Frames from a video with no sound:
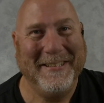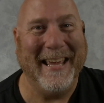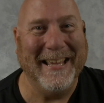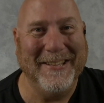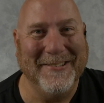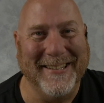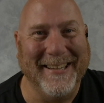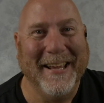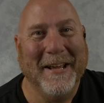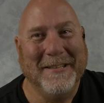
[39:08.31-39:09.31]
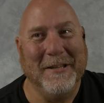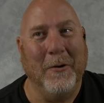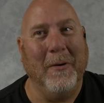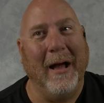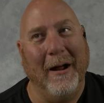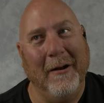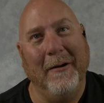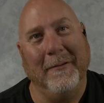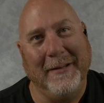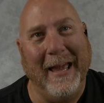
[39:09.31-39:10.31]
can't use it. So
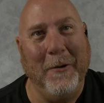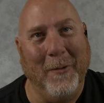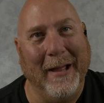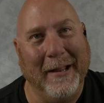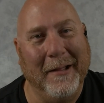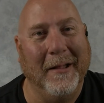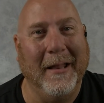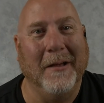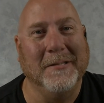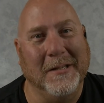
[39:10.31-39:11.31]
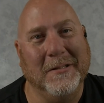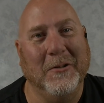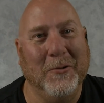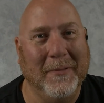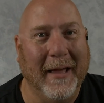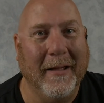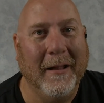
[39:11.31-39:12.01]
our gateway allows us to do